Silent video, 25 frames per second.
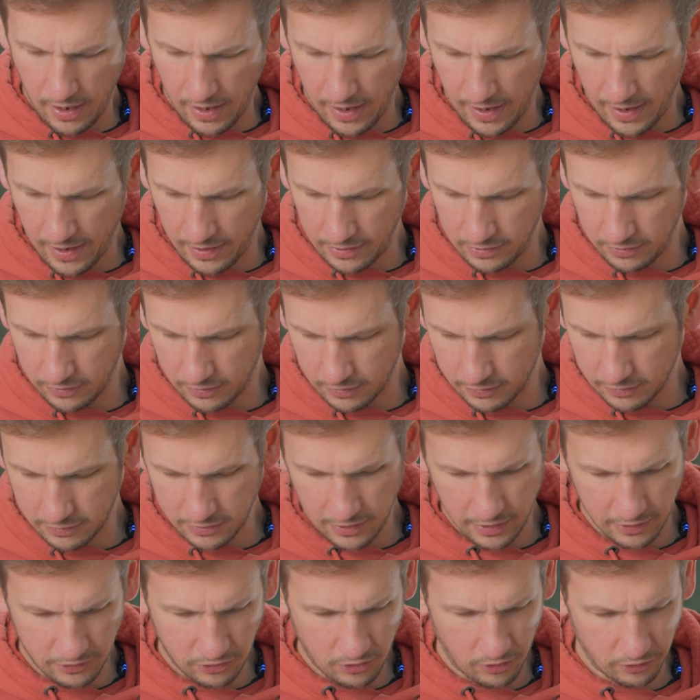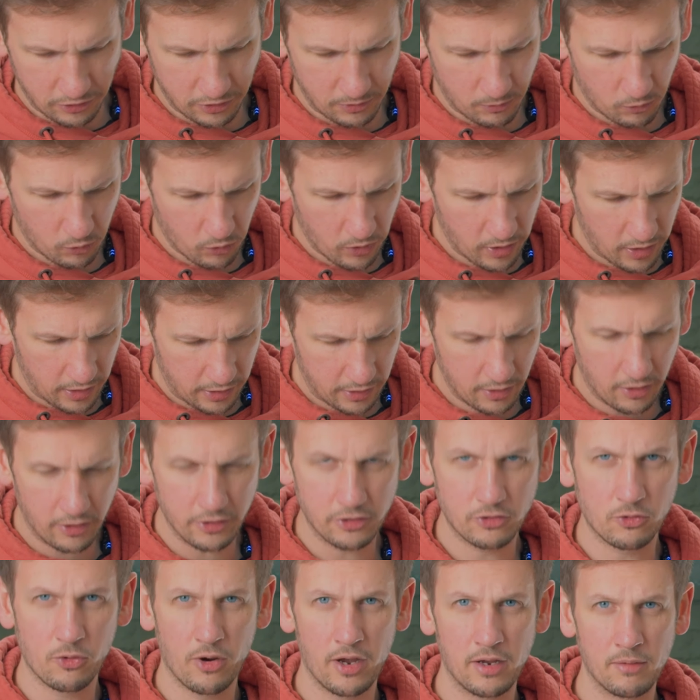and you can see it's got some really
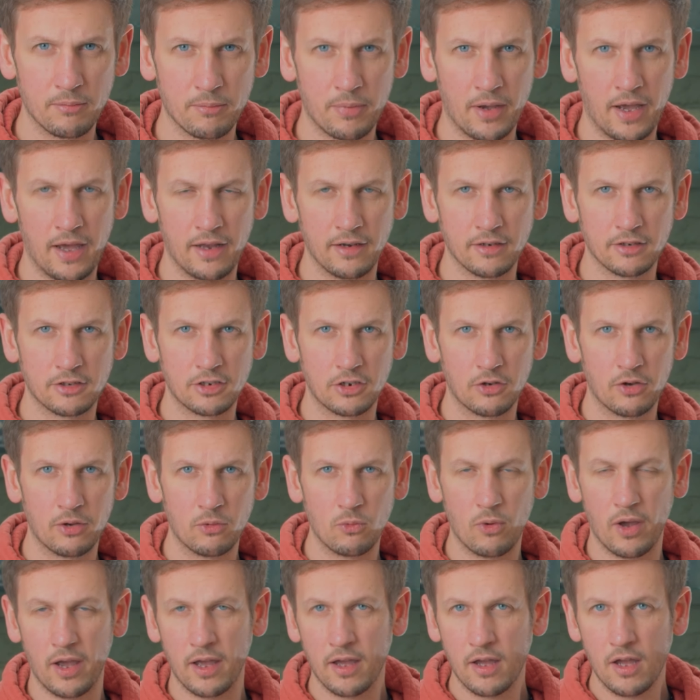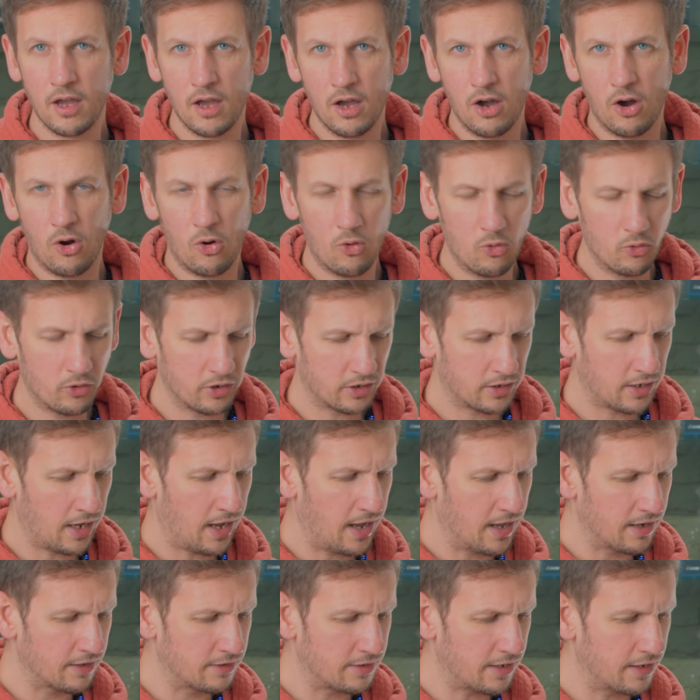nice grain pattern to it, where alder
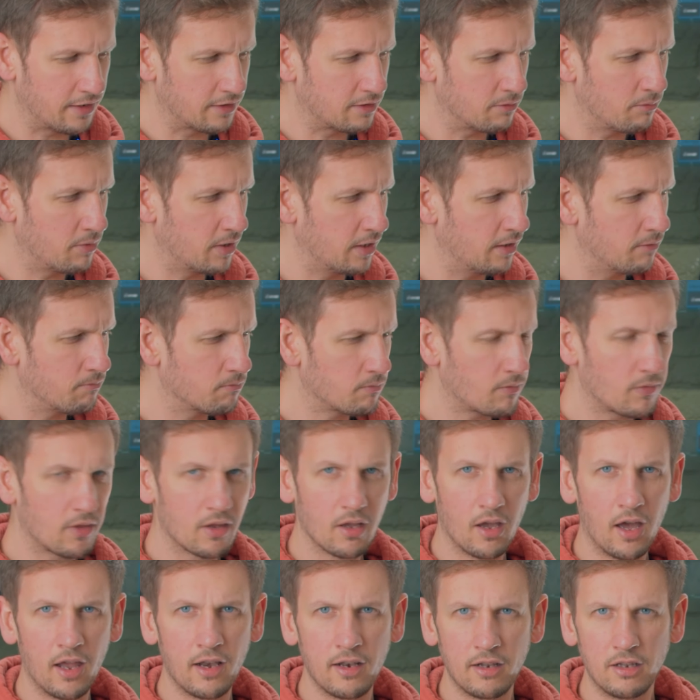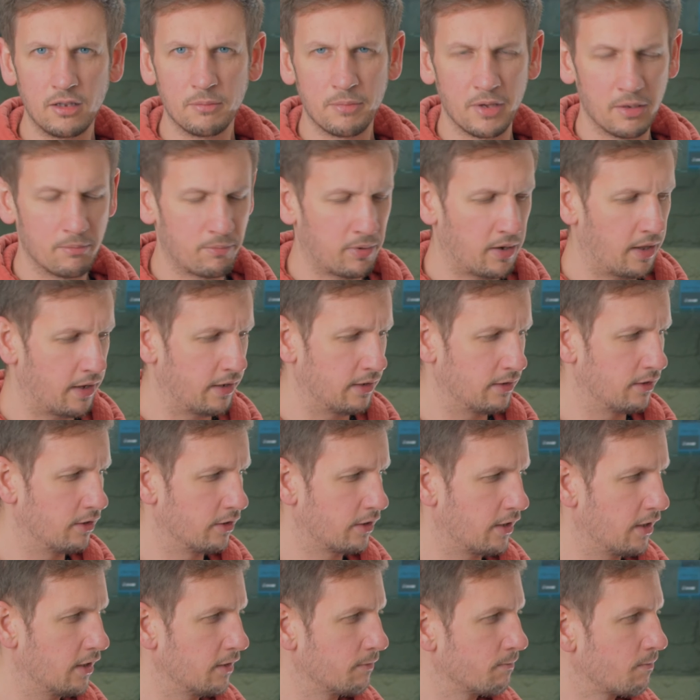can tend to be a little bit plain
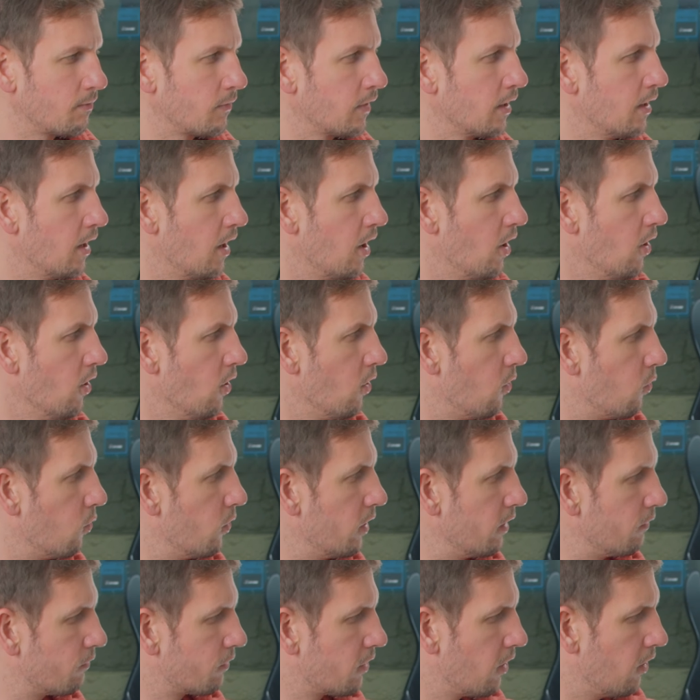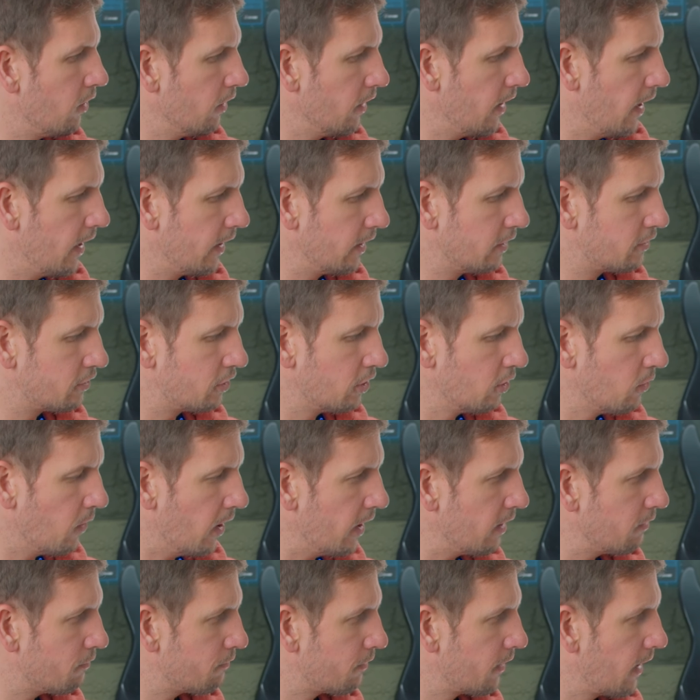looking. We've got a
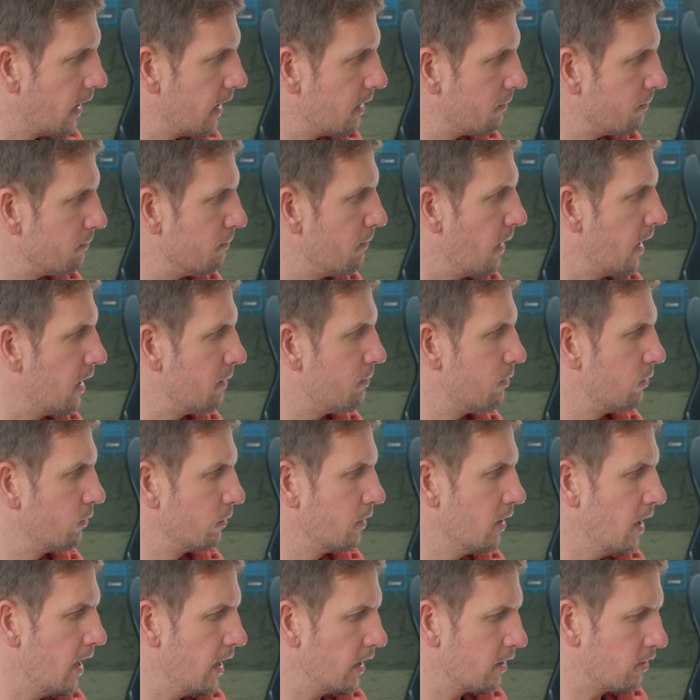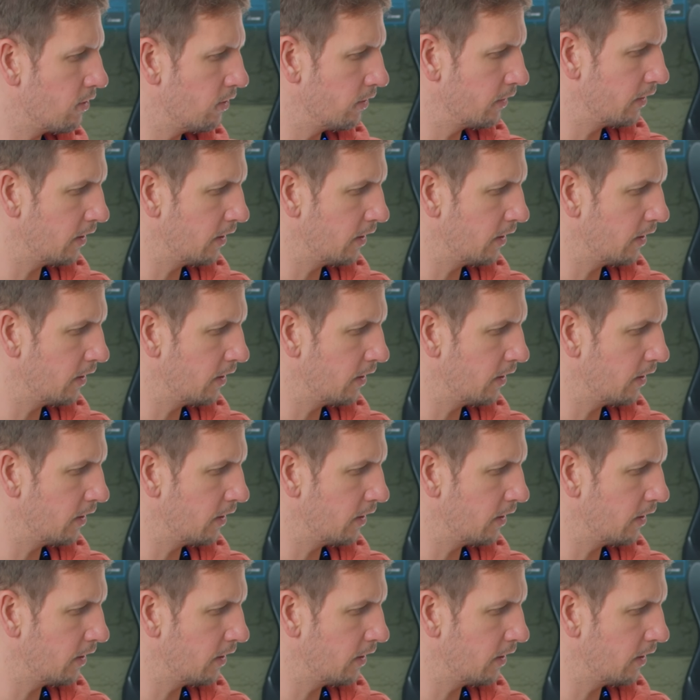2A flame maple neck on